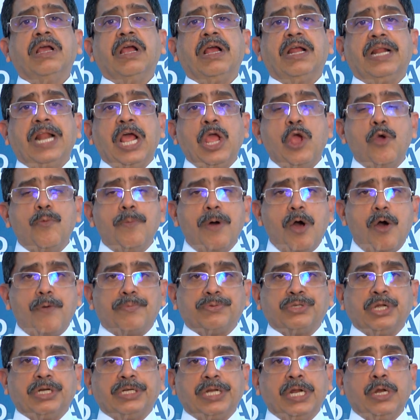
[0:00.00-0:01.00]
glioma of
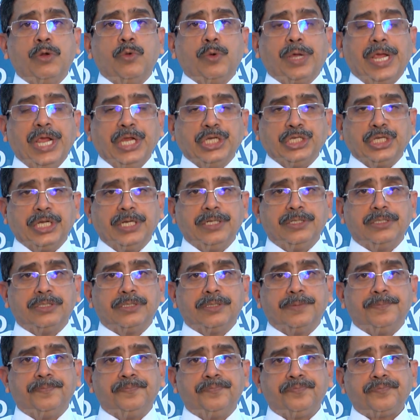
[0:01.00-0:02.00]
certain
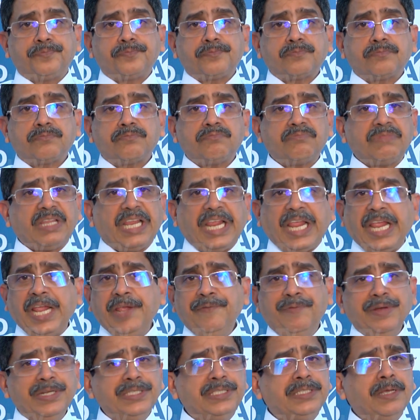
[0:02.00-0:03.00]
locations,
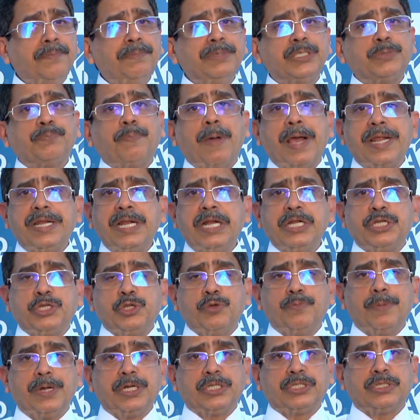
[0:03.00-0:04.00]
even some spinal
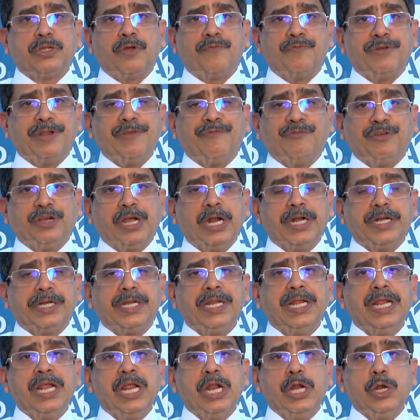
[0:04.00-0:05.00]
tumors of difficult
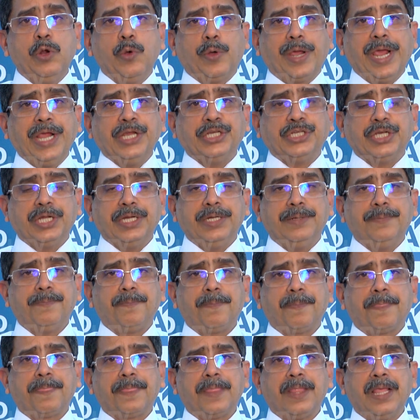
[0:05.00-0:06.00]
location,
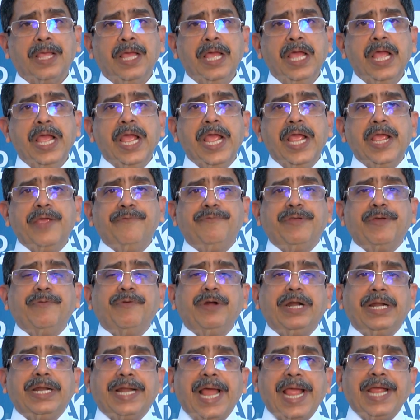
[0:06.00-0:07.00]
we
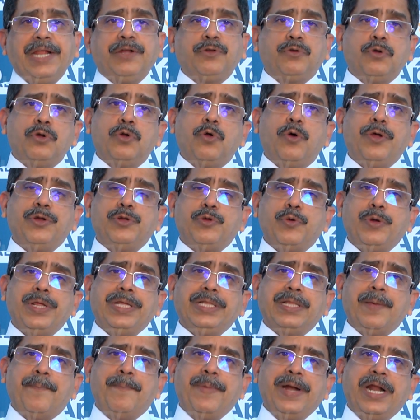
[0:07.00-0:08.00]
would like to know
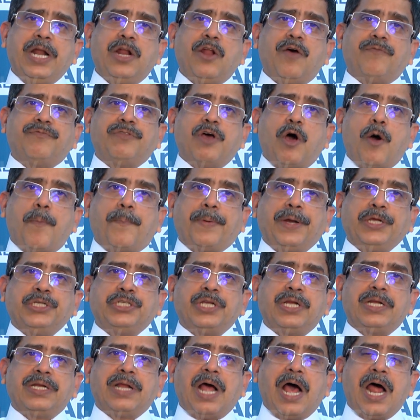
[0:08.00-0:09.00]
during the middle of the
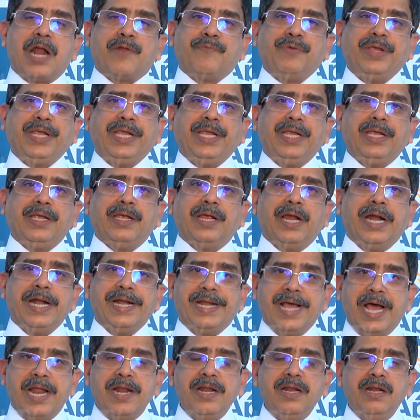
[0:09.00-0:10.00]
operation, are we
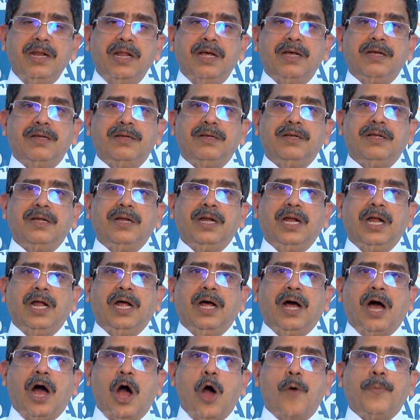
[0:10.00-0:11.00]
done?
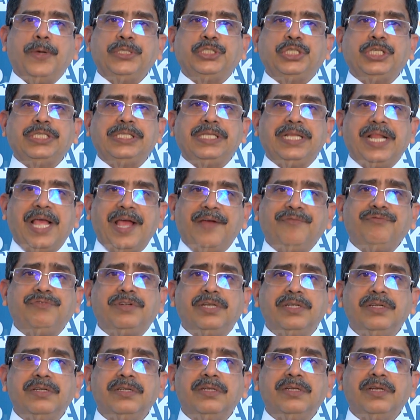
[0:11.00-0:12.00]
How much is
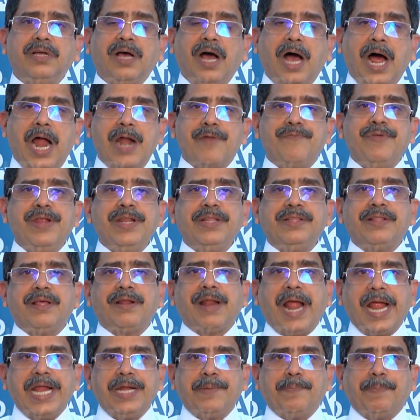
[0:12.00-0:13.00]
left? Are we in the
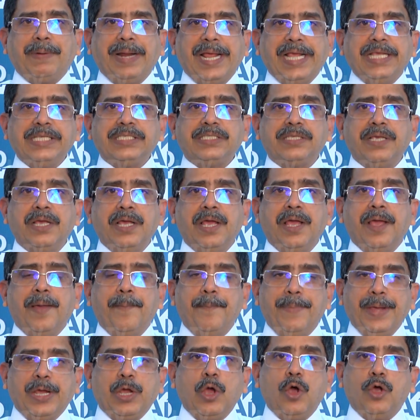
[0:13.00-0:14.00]
right place?
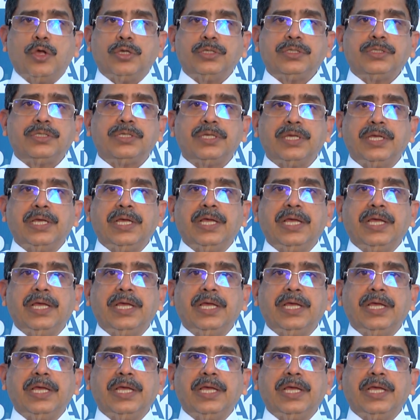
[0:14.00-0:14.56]
Because